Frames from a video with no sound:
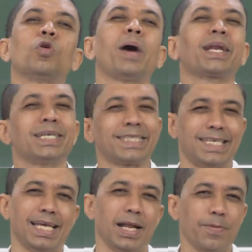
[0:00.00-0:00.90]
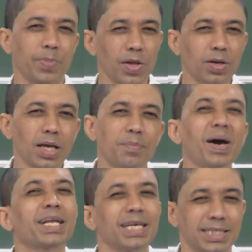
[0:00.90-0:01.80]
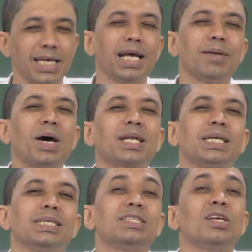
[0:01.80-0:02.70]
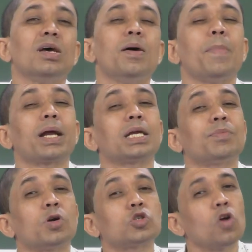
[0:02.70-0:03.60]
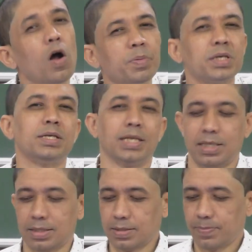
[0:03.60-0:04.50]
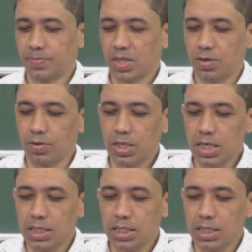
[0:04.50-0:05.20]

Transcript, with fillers: market share. Okay. Market here, market is market for soft drink. Okay.